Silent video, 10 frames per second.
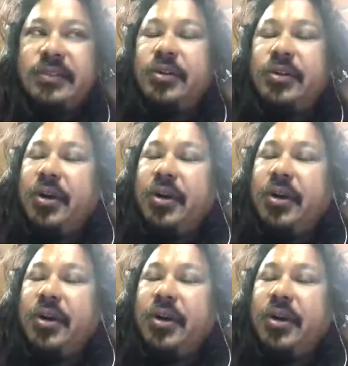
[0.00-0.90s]
right?
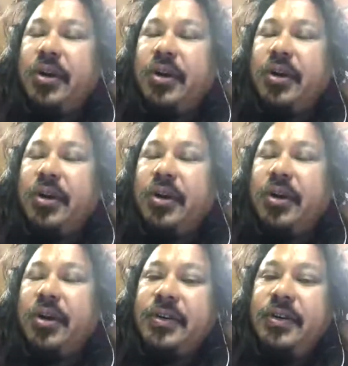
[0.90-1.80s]
So we're going to our 10
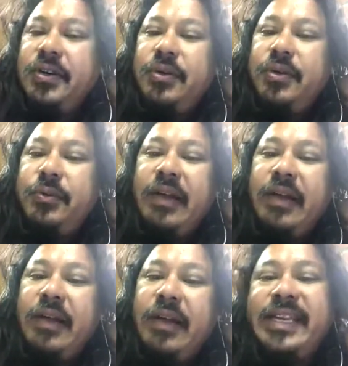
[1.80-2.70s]
year. We have
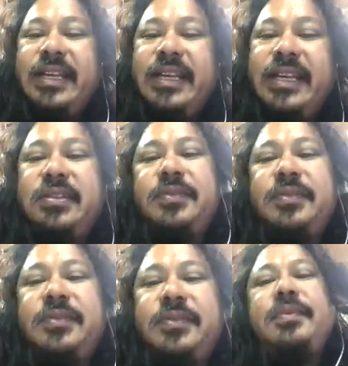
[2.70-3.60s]
3 kids,
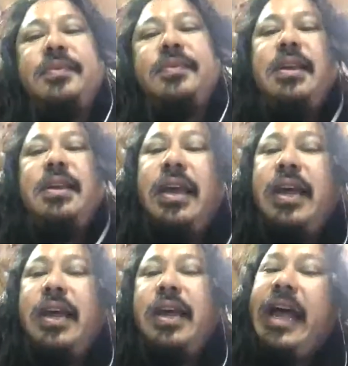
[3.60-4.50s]

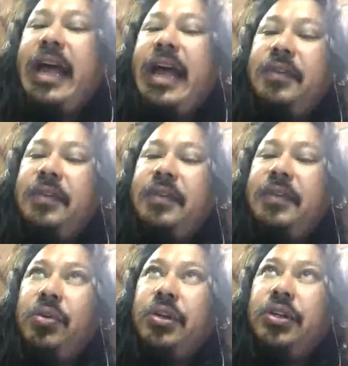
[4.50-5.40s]
and I have an
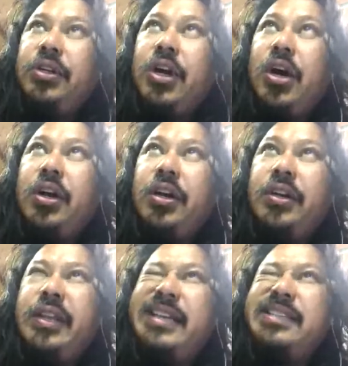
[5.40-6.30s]
older
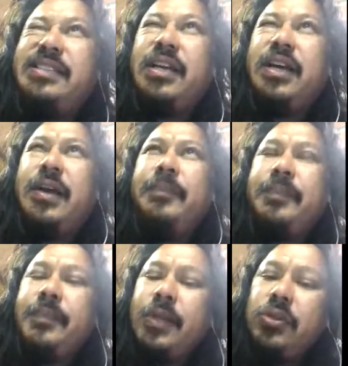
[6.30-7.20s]
daughter that's
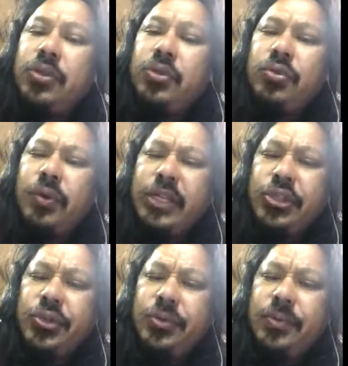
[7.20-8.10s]

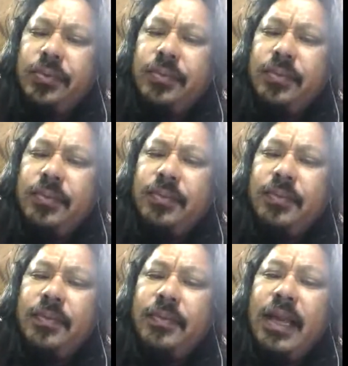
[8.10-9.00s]
22,
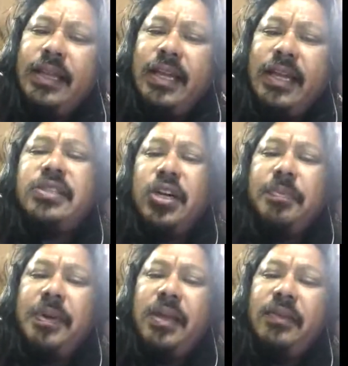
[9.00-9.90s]
and that's
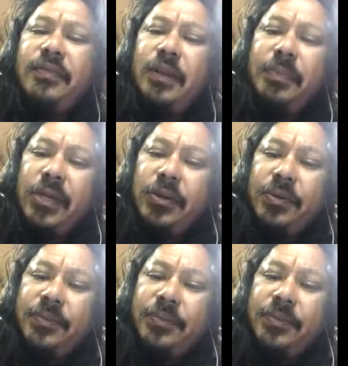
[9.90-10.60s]
Derpy Filipino.